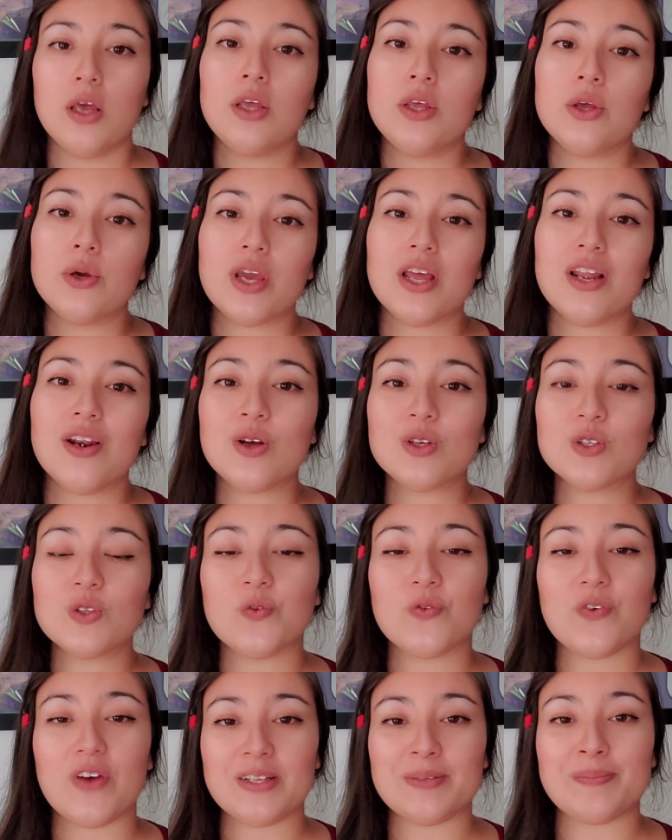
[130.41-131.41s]
You can also
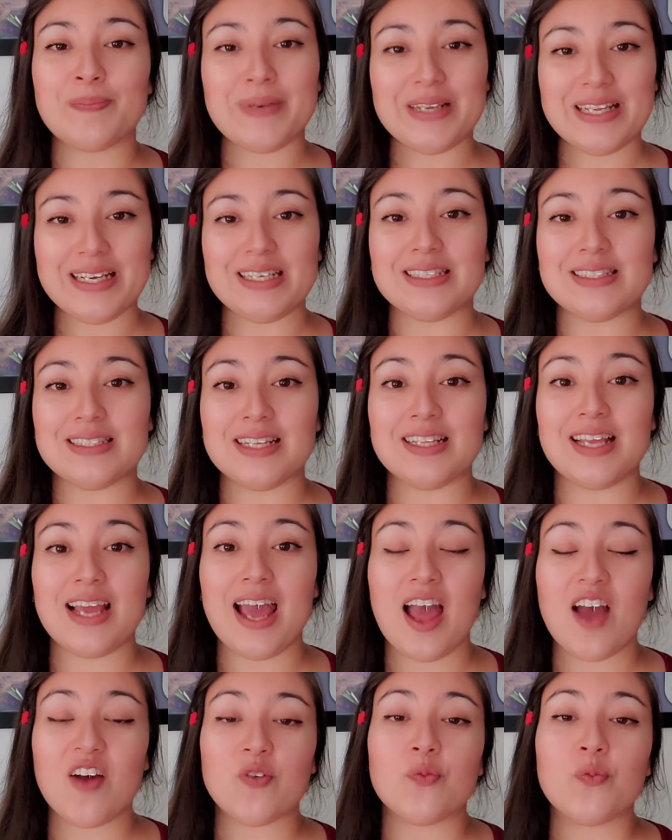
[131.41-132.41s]
find places that they
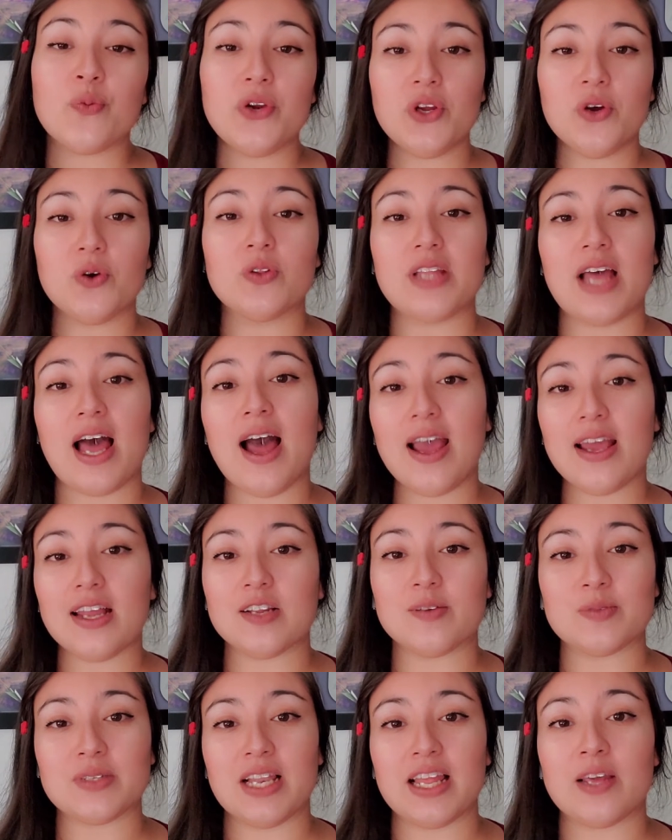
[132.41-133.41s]
have pre-owned
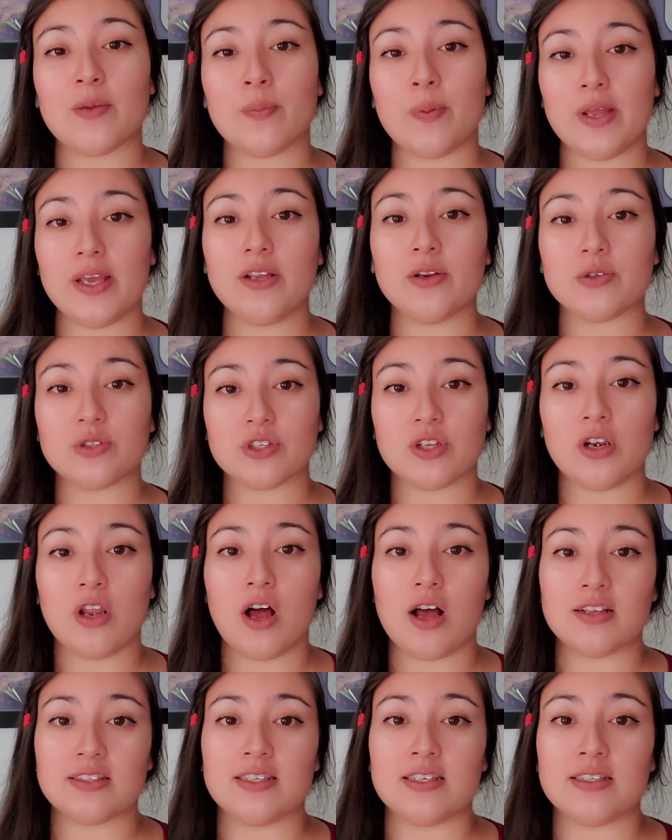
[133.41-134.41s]
items like Plato's
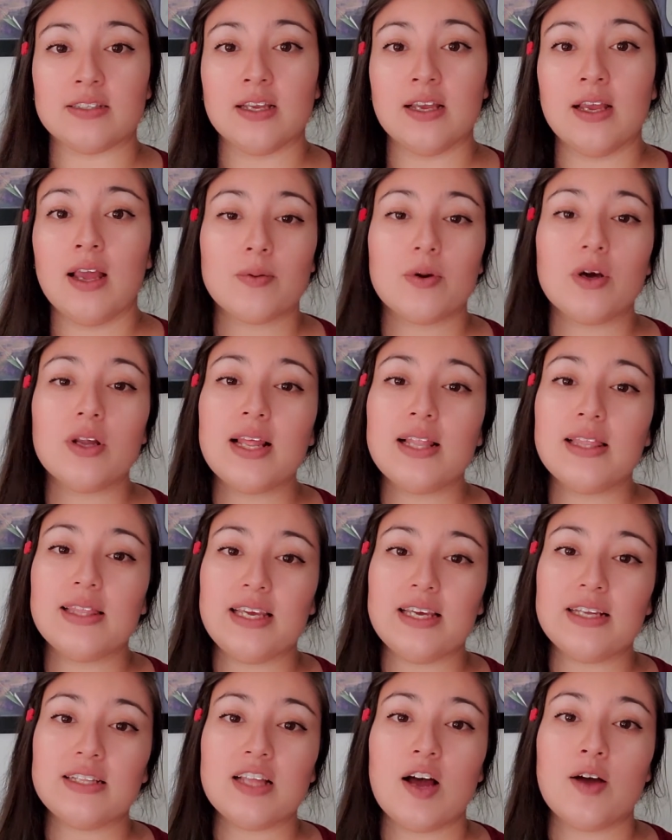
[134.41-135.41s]
Closet. I'm gonna
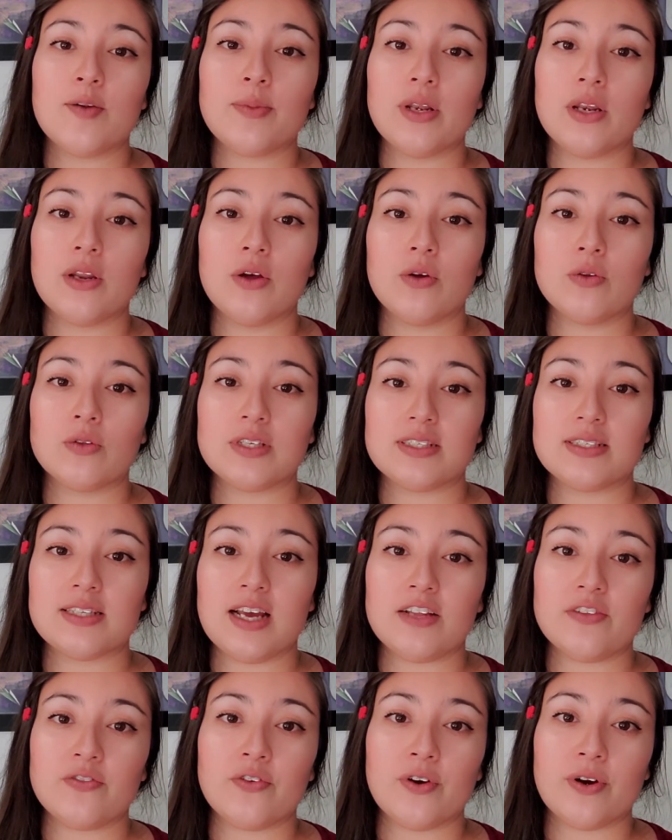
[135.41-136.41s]
link down below the
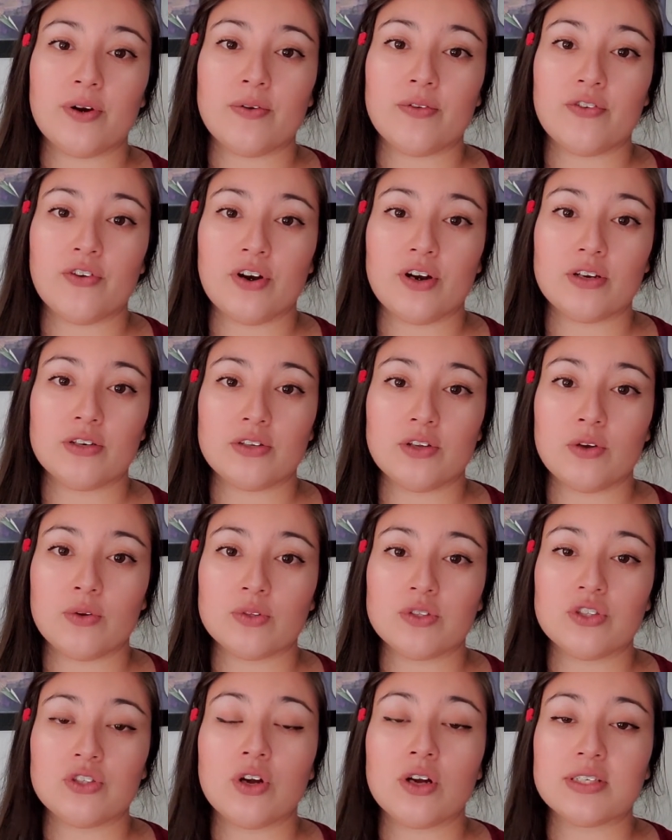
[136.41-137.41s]
site for
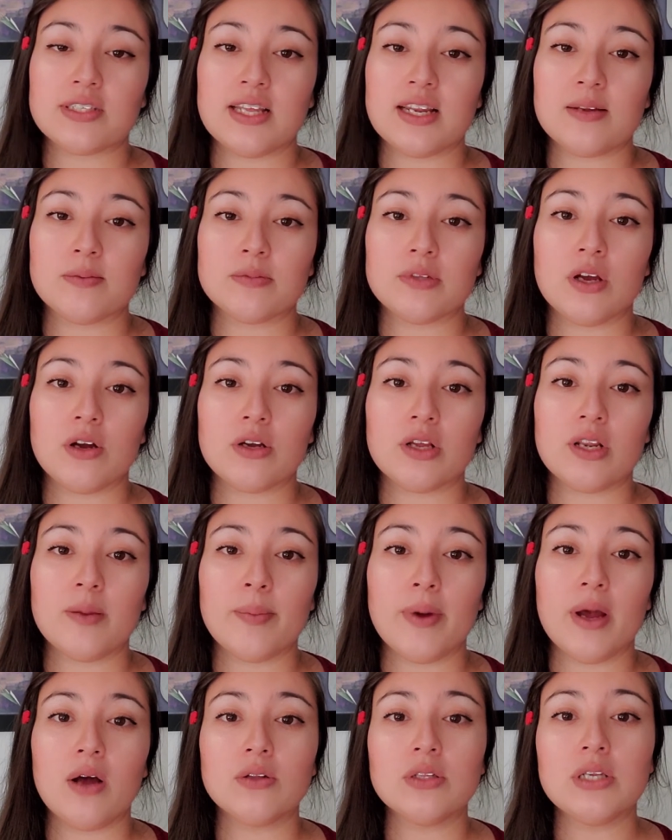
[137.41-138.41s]
those stores that I'm talking
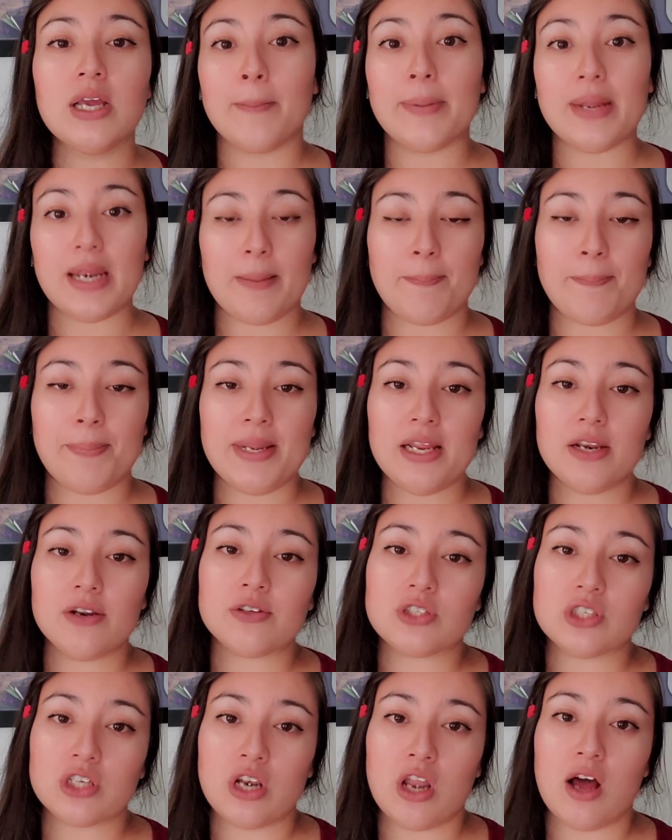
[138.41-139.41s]
about. But at
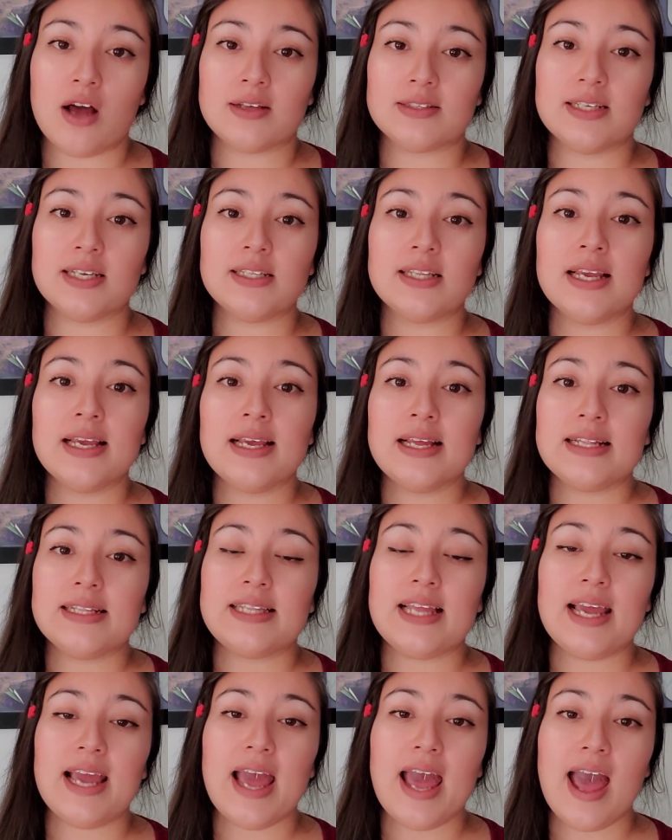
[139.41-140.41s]
Plato's Closet,
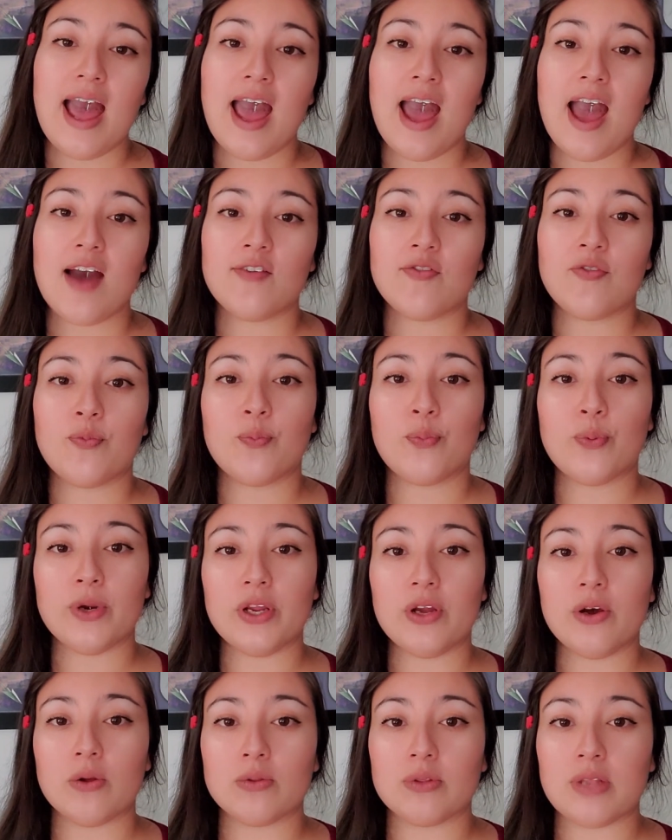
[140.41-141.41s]
they have
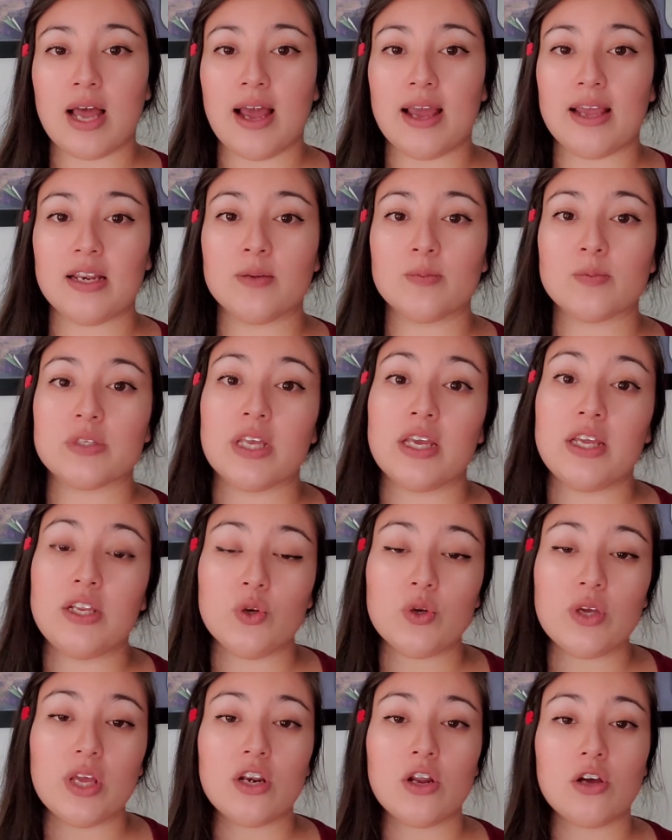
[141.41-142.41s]
pre-owned items and
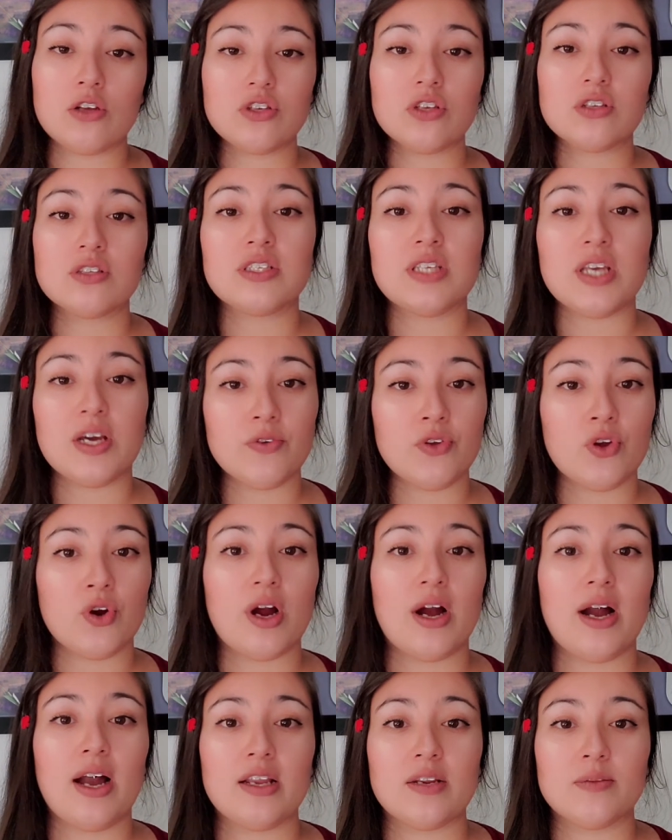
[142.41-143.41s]
you can also sell your
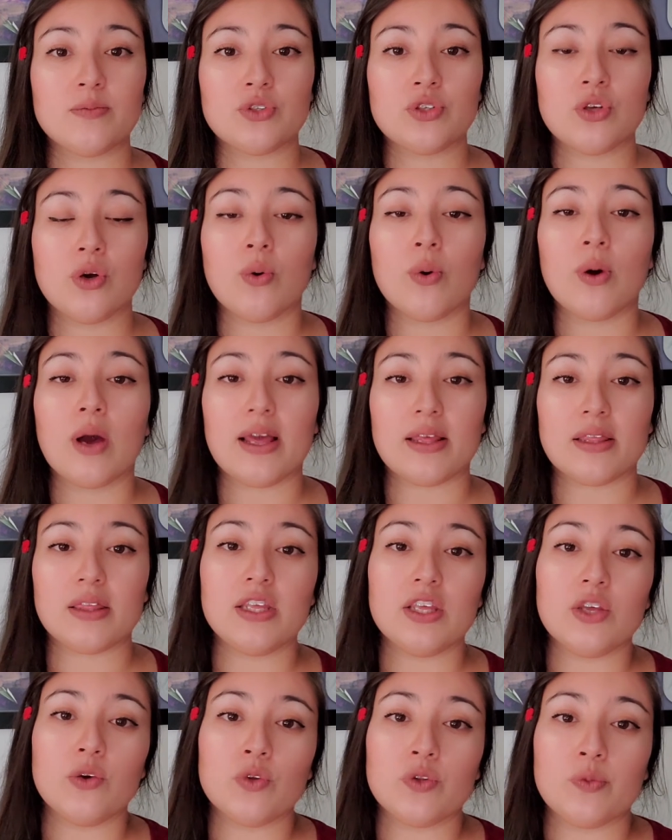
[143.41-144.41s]
items. So I
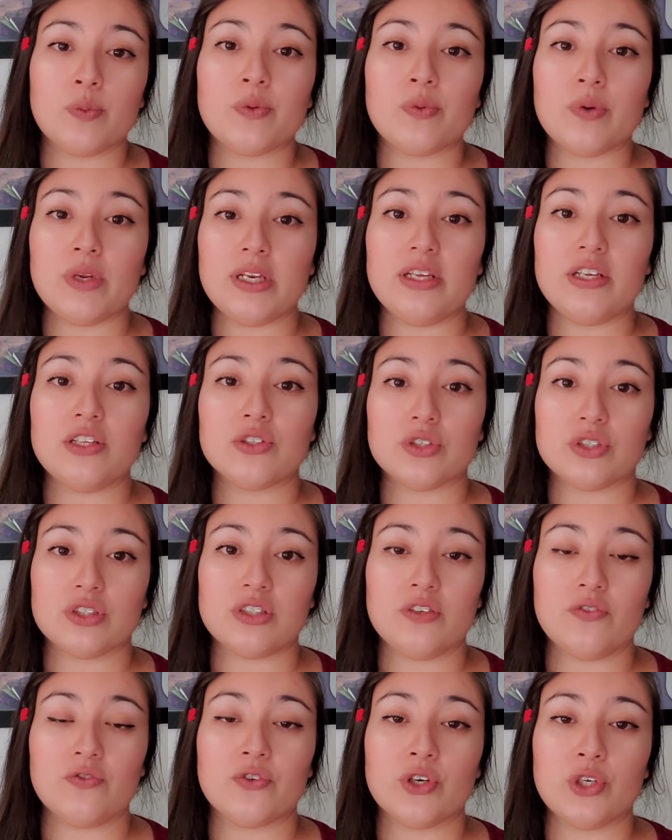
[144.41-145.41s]
think it would be really
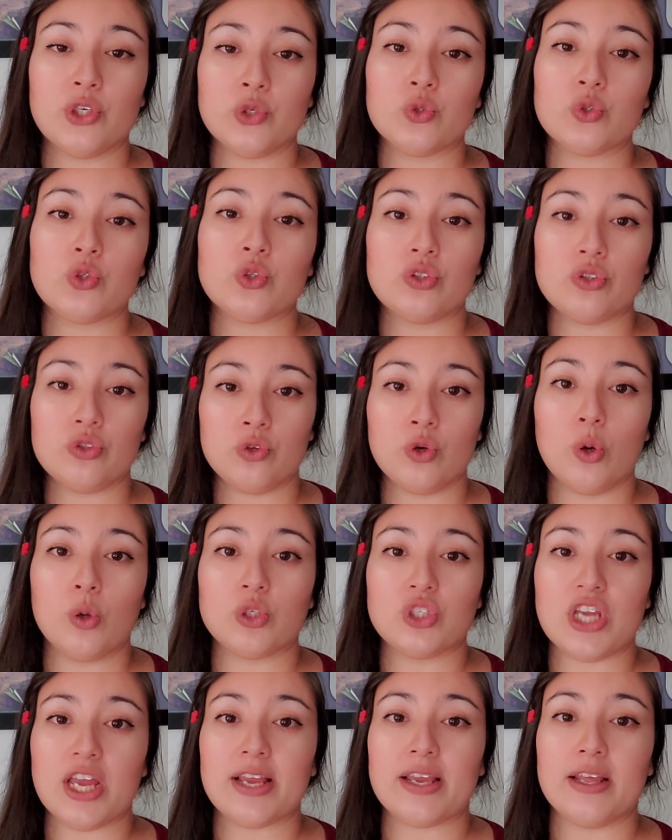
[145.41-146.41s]
interesting for you to go
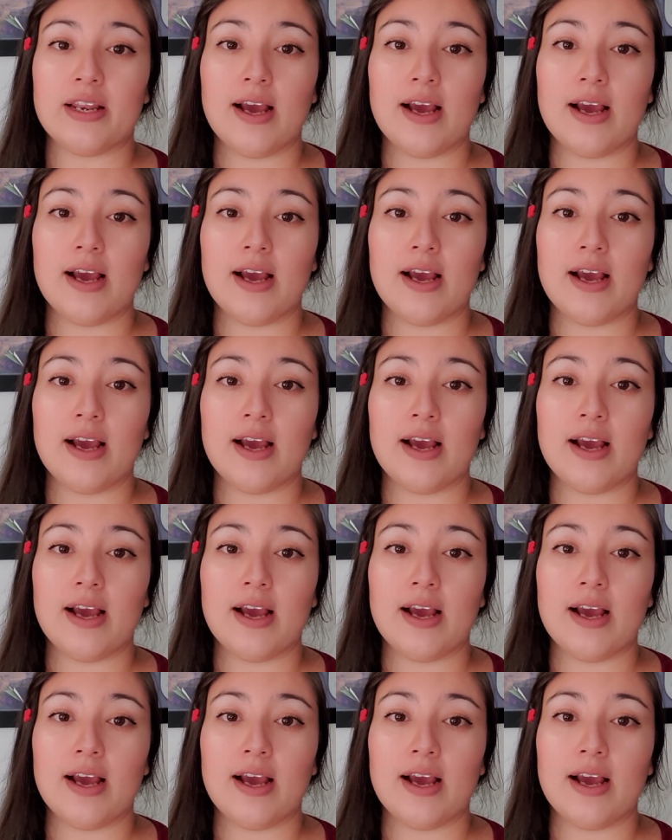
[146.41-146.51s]
check it